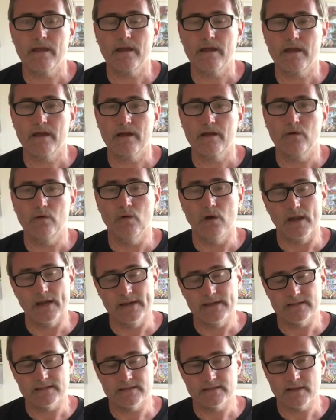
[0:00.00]
all I can
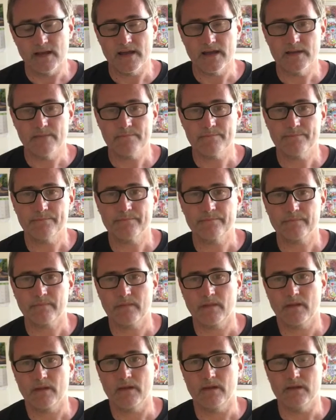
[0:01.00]
say
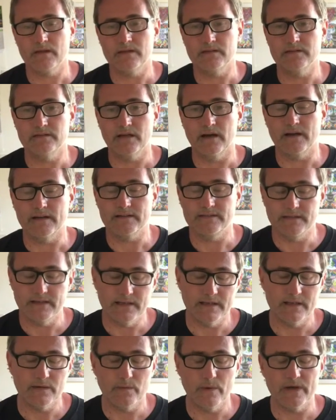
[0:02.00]
is that I dearly
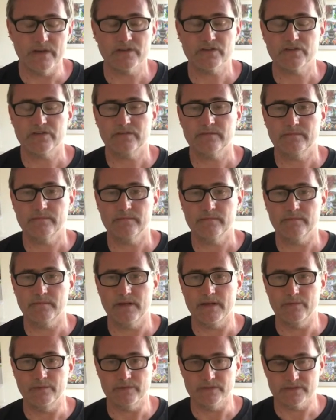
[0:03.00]
wish he
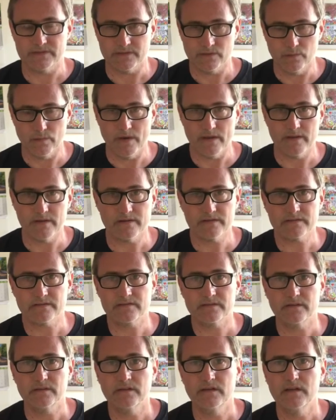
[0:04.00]
was still with us.
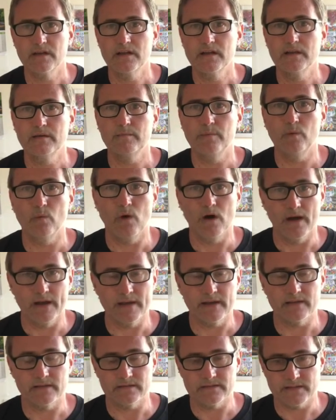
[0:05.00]
But what I
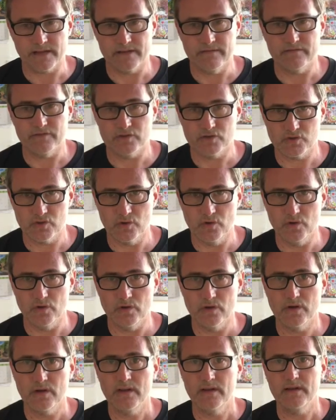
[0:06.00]
can say for sure
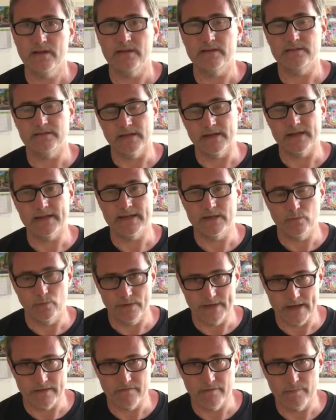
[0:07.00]
is that he will
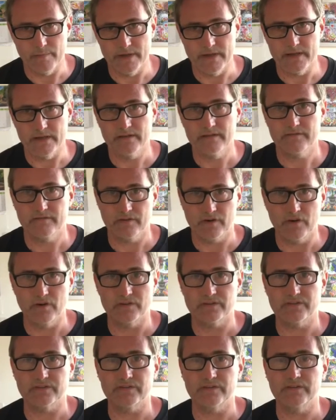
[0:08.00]
never be forgotten.
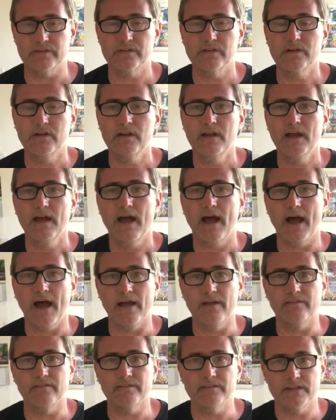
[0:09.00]

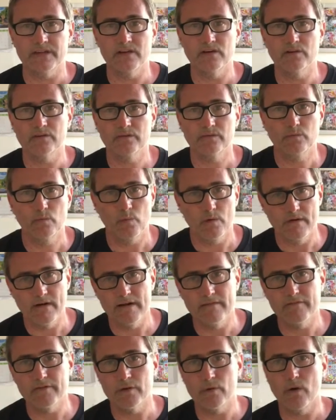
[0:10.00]
And Deon, wherever
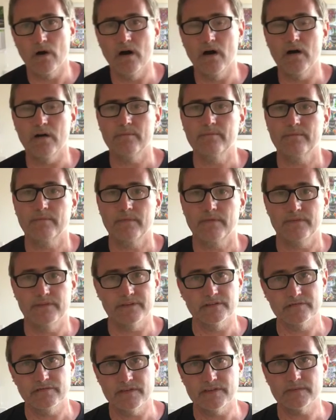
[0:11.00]
you are, this
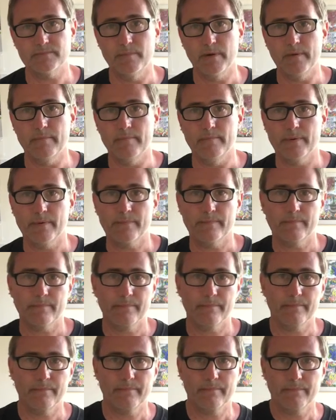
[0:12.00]
fist bump
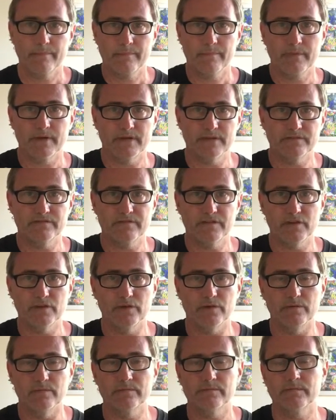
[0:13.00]
is for you.
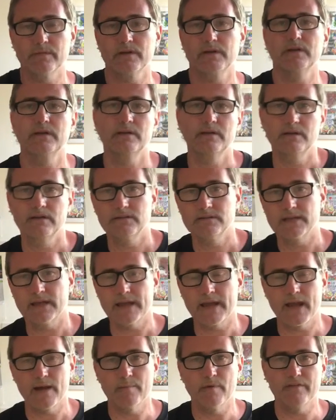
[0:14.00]
Take care,
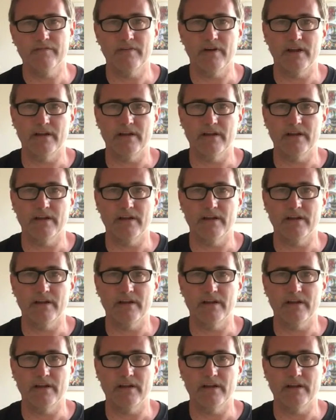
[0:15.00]
my friend.